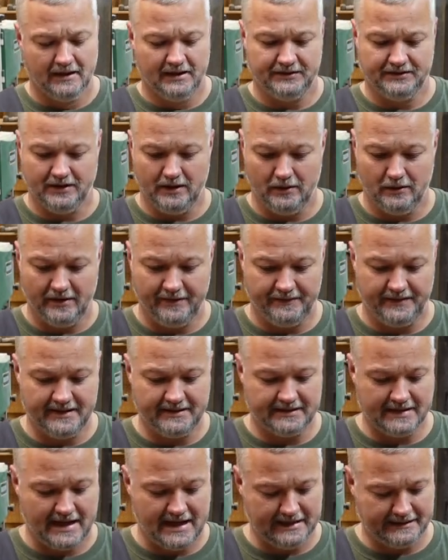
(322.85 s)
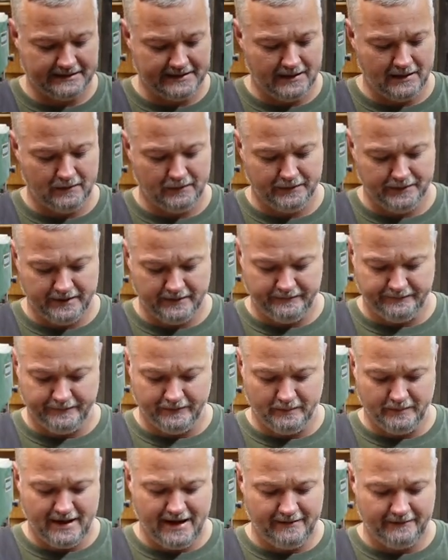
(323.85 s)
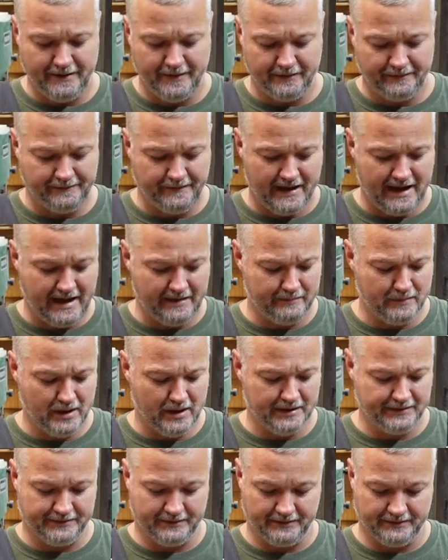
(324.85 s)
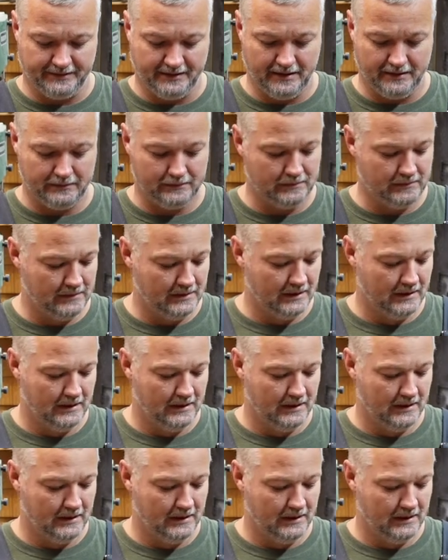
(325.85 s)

So if these guys can hold up for about another five months or so,